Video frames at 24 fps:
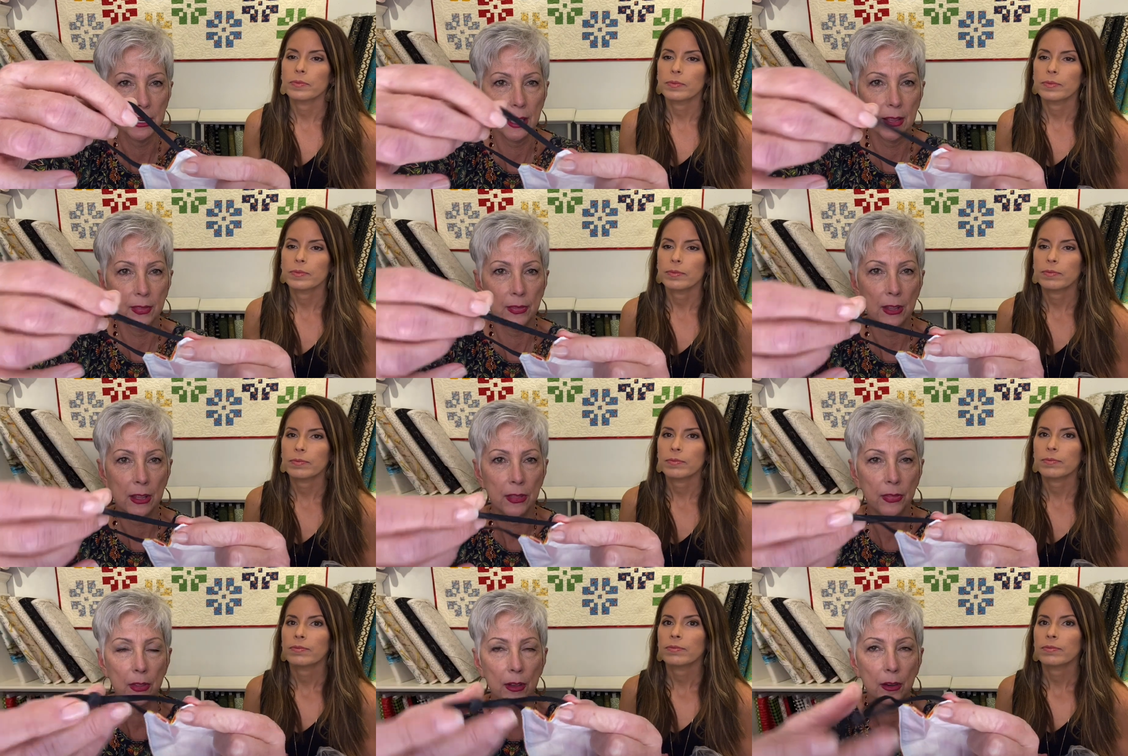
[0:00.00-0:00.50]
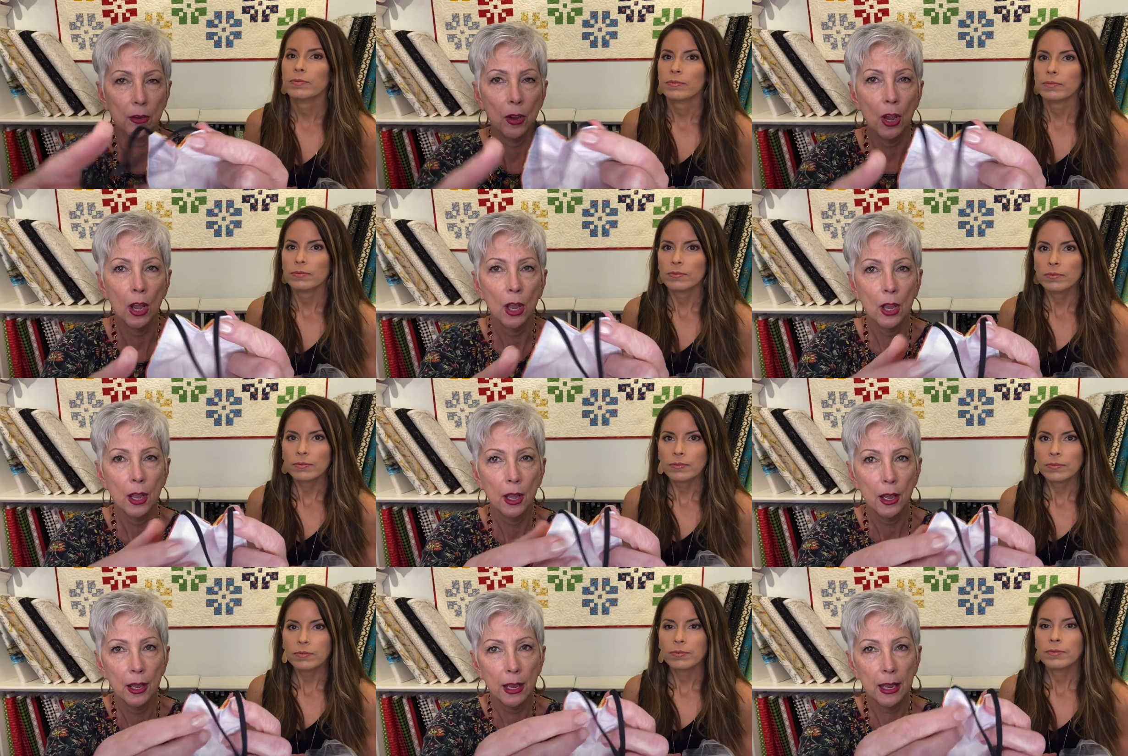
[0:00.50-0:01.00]
Speaker 1: And then the
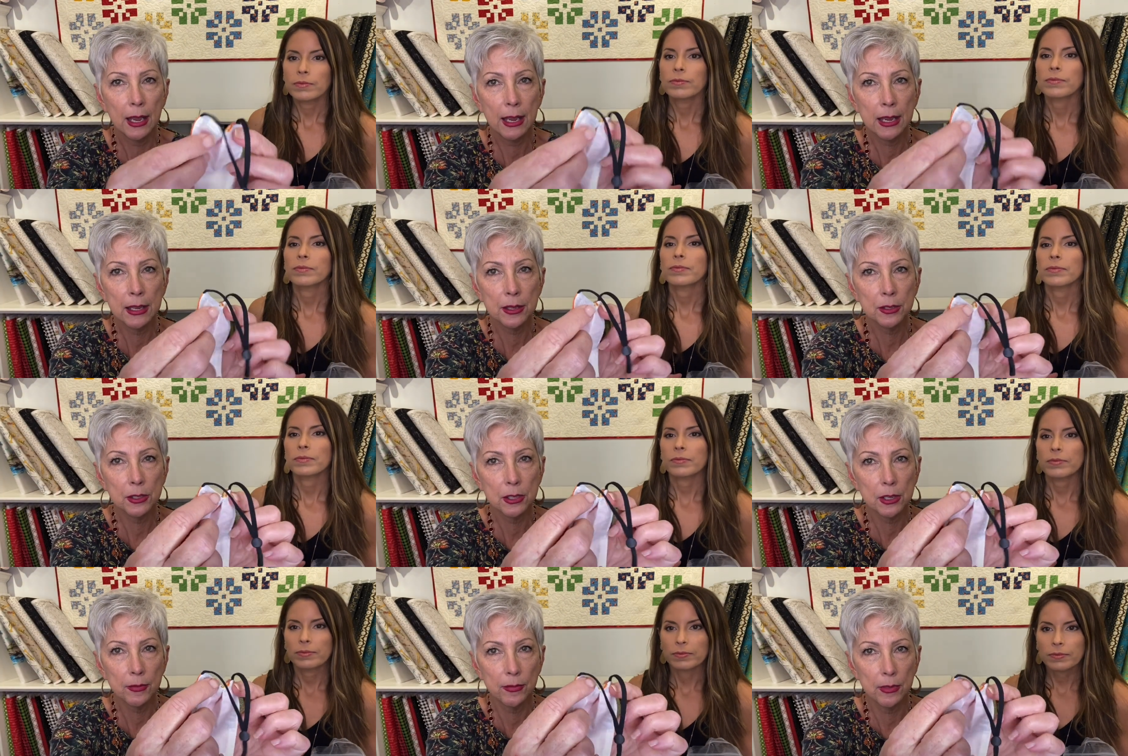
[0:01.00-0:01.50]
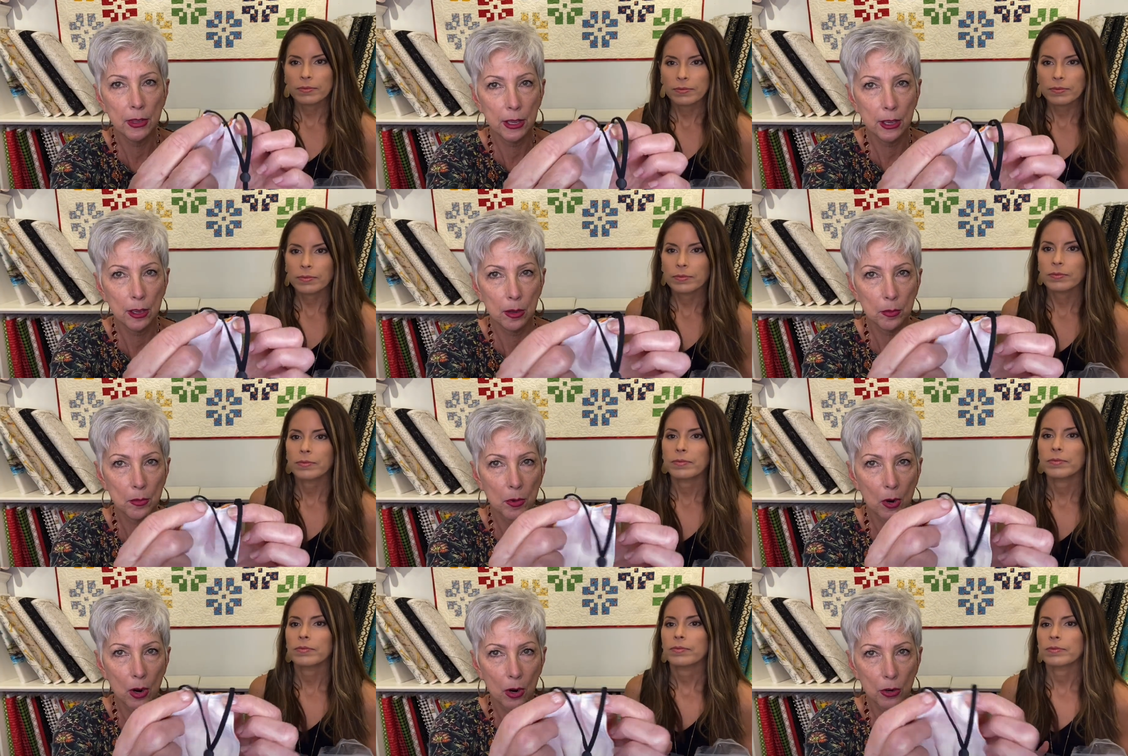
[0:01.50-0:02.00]
ends of
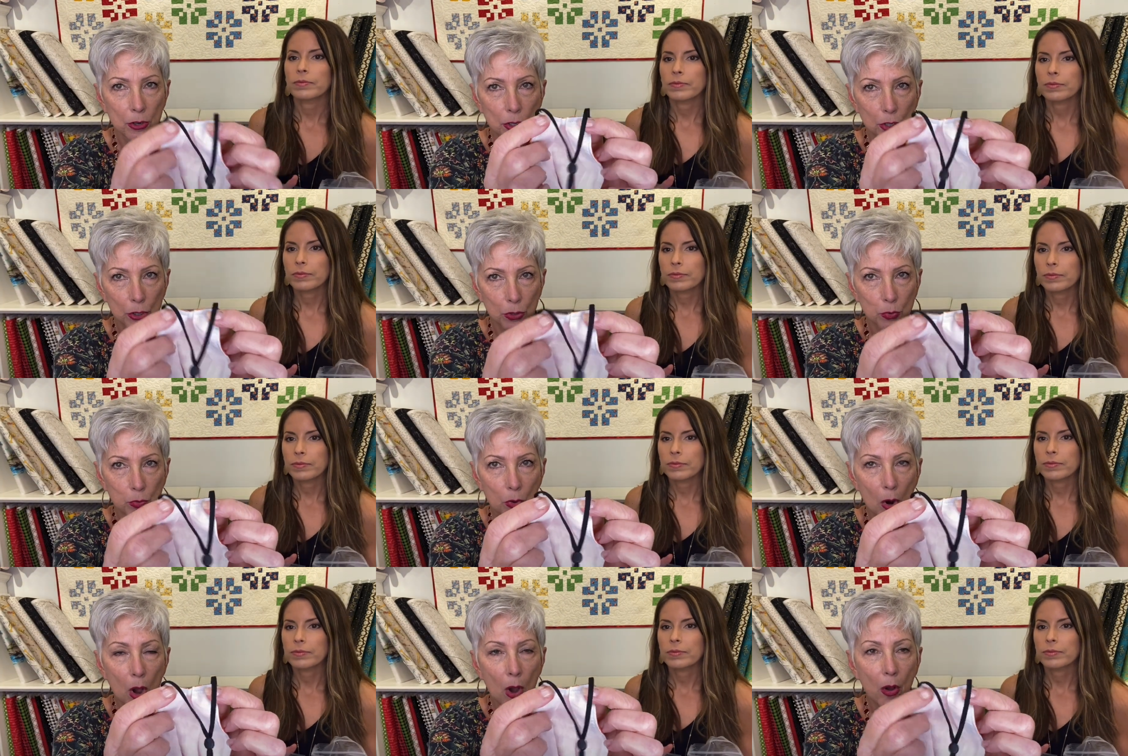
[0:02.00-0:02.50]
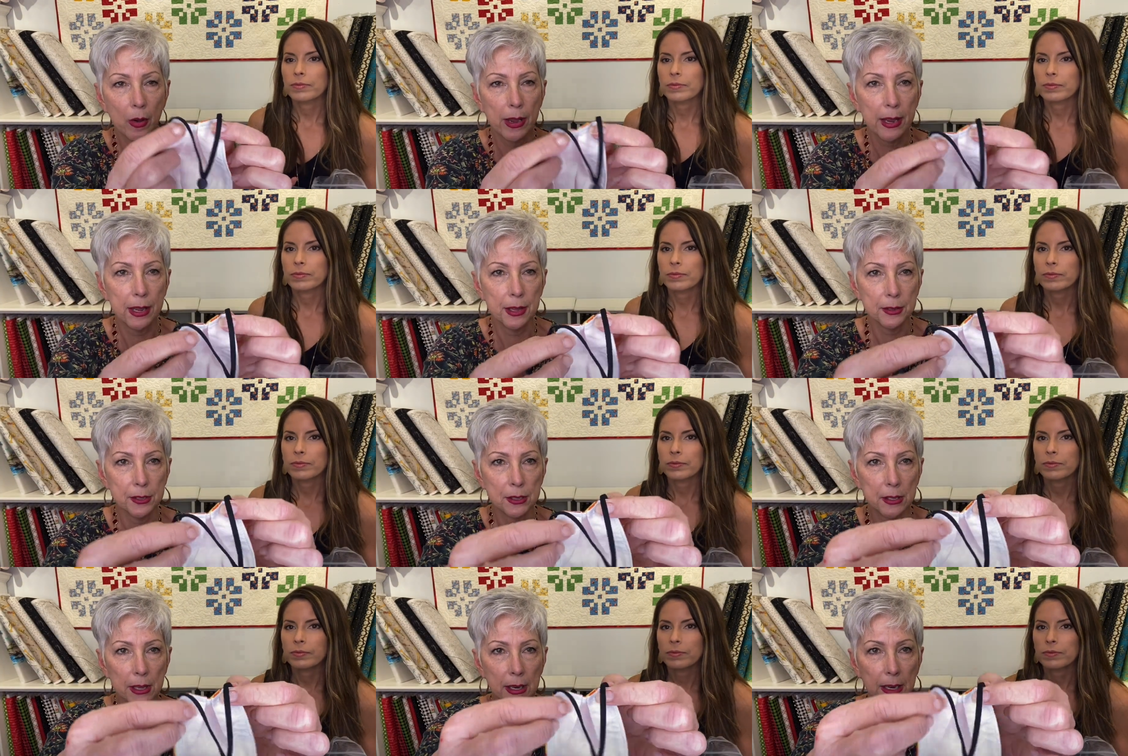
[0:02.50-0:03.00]
them are just raw
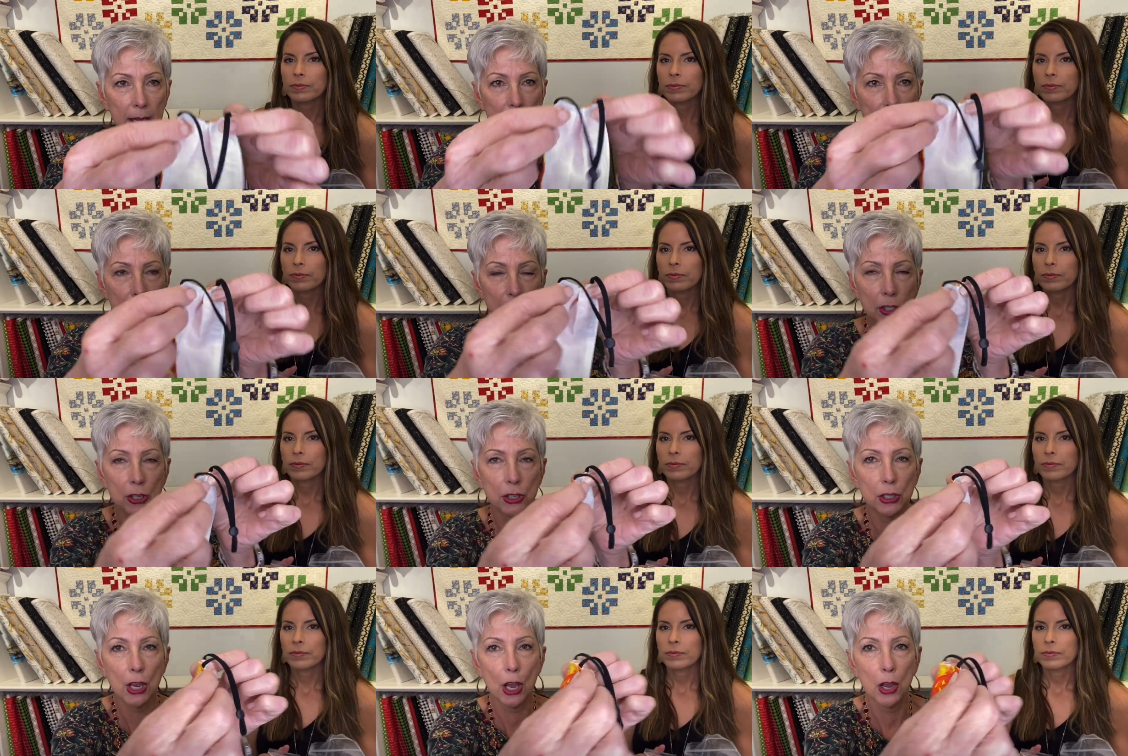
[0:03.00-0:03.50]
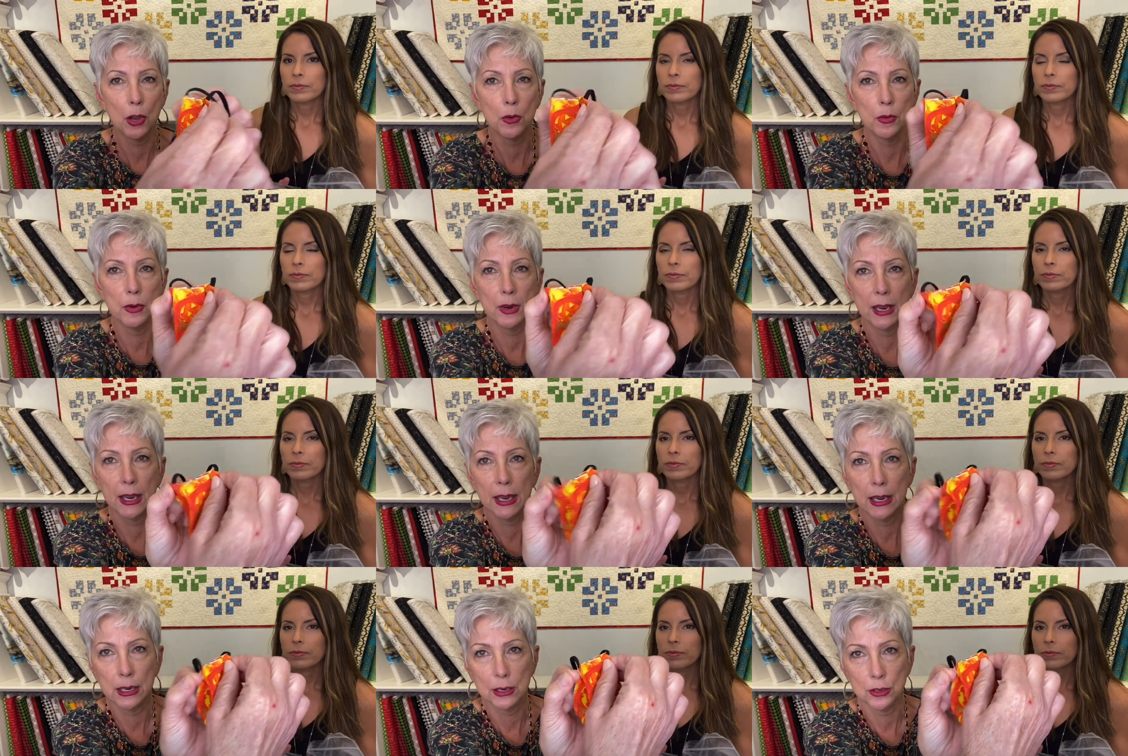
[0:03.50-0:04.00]
ends that get sewn
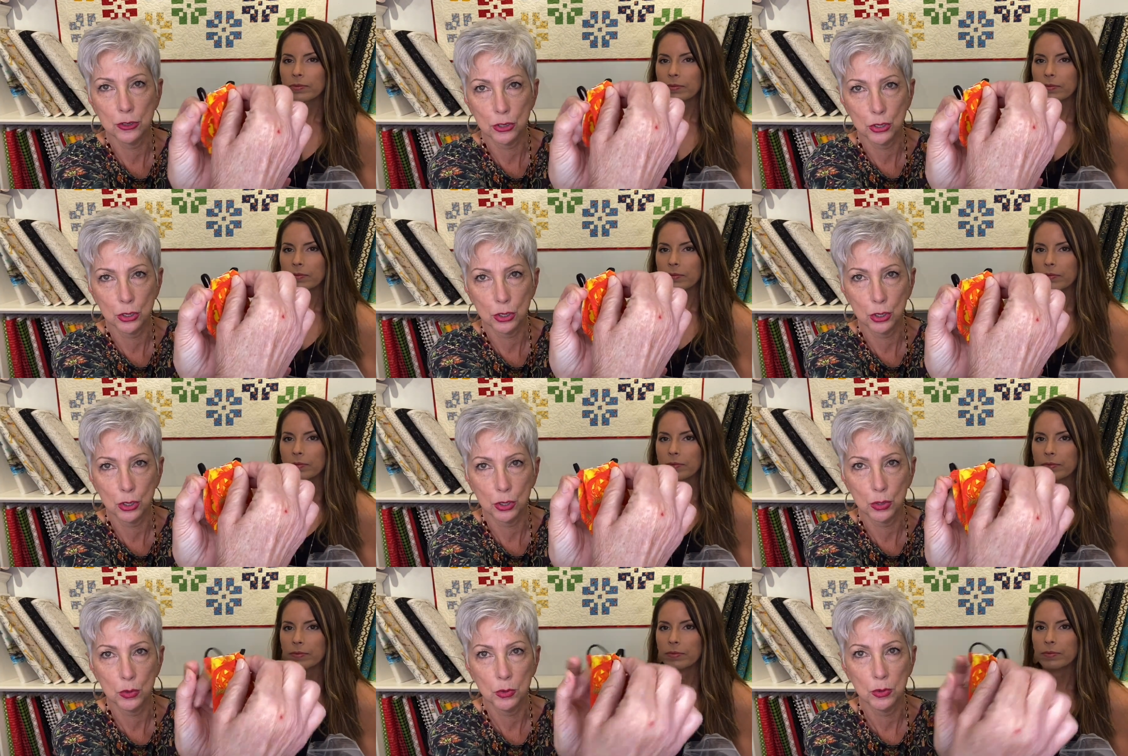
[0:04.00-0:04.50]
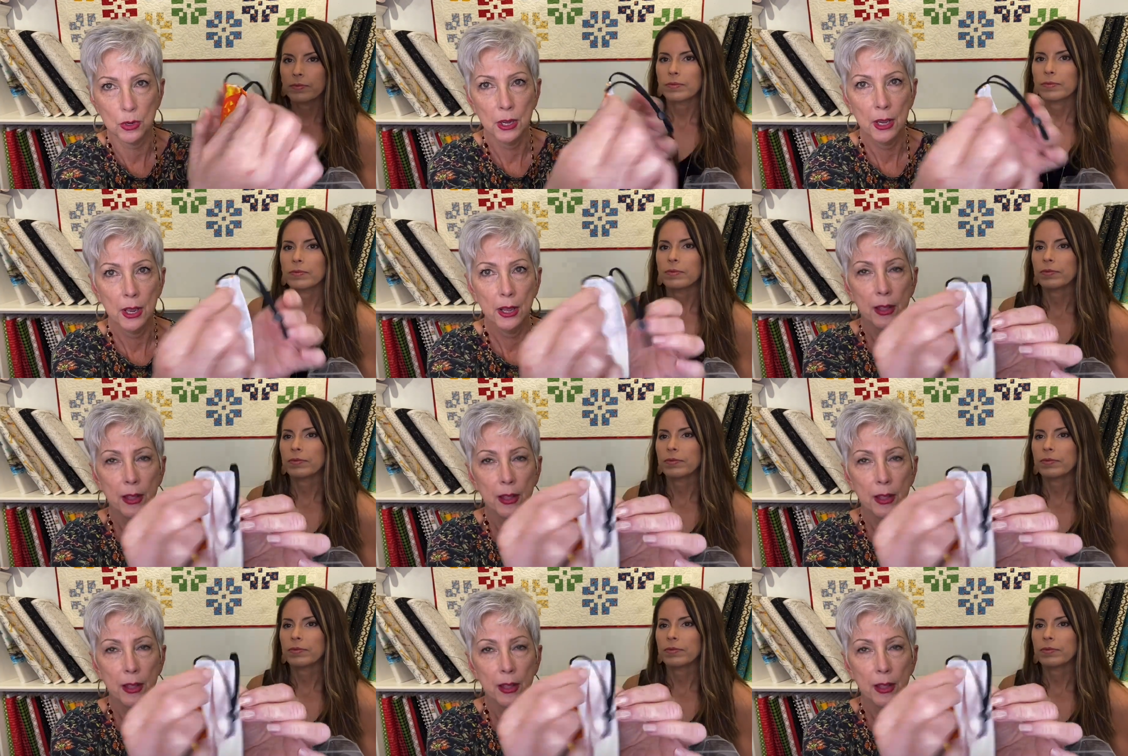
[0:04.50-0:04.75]
into